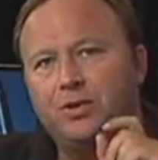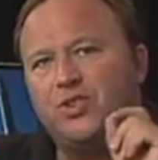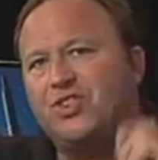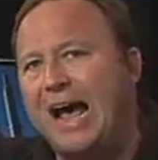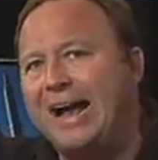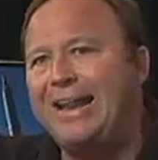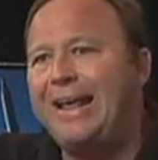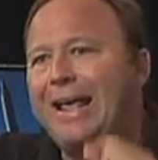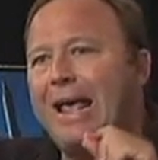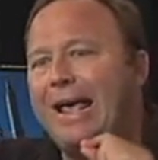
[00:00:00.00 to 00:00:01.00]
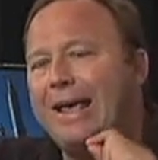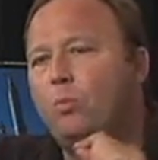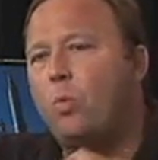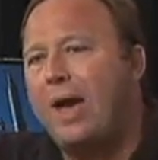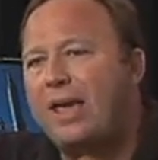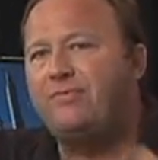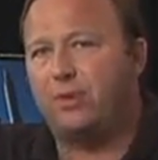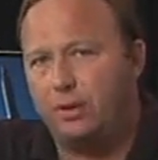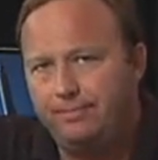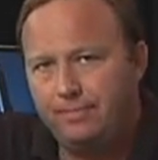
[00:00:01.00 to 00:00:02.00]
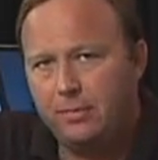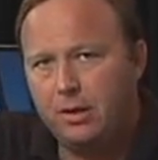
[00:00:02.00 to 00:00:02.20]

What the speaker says: signing a waiver